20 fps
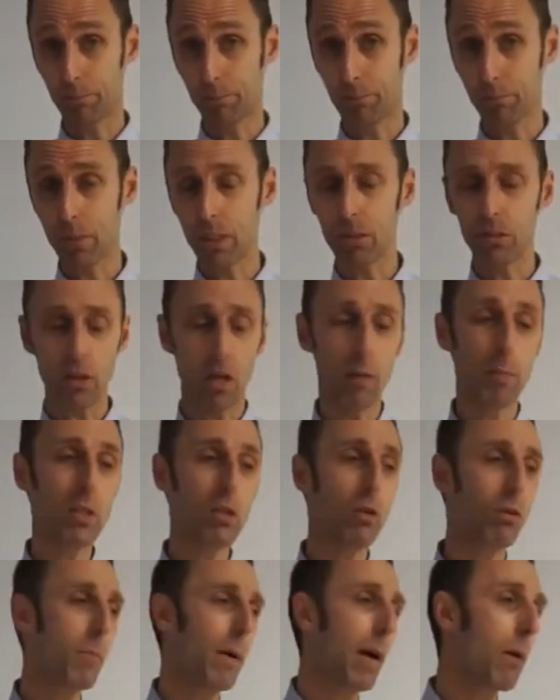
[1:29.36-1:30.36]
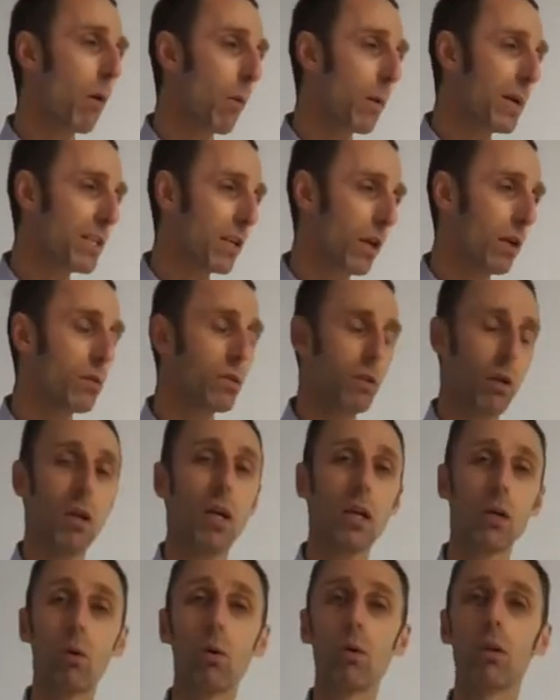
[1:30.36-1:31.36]
So let me talk about what we do. So
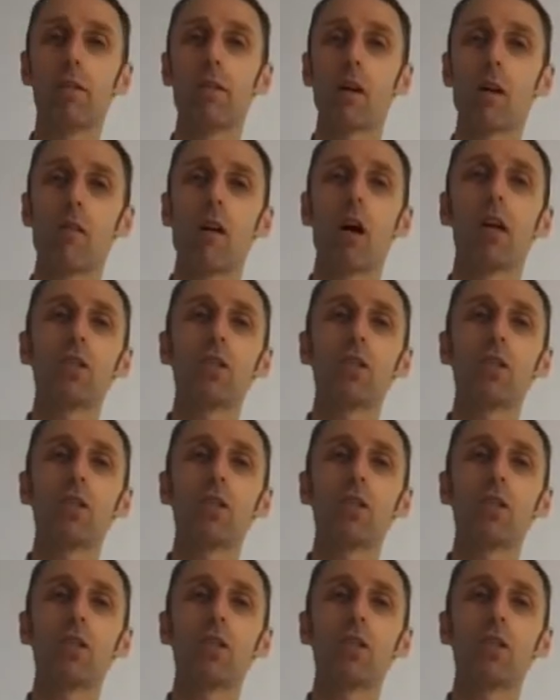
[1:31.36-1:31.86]
like all of our art